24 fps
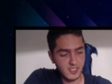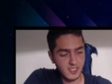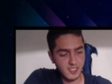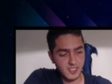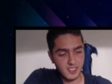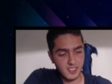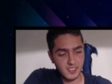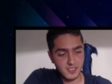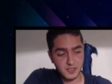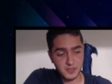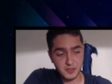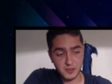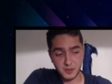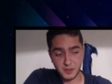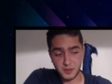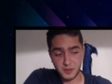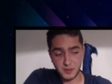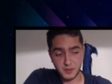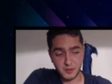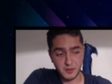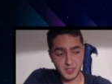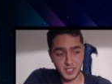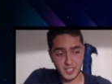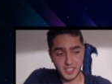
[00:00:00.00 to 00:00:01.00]

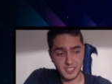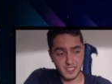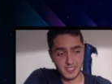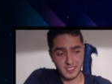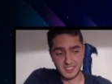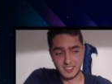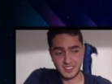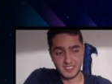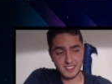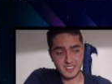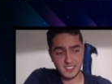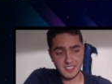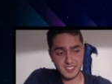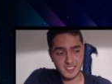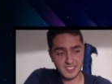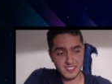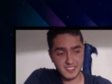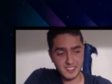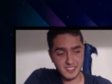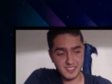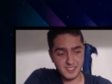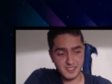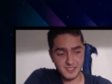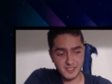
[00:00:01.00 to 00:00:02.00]
So yeah,
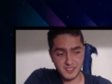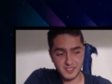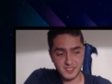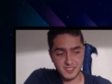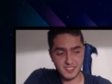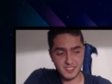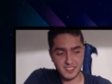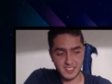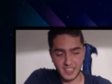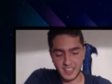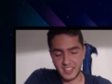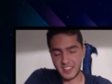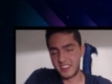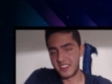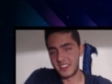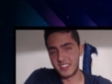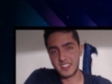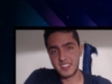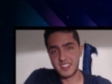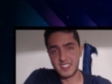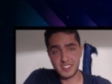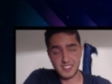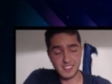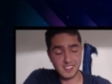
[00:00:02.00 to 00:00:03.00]
it's, I think
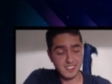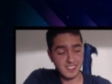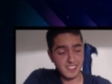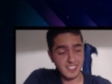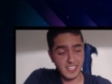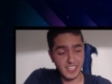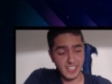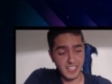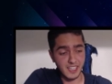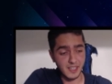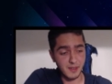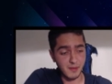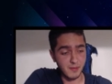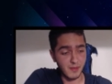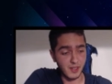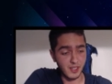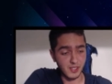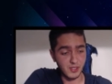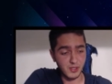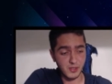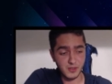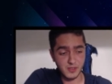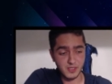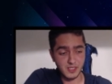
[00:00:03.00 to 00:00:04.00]
it's game
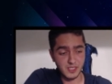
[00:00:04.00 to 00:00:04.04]
actually,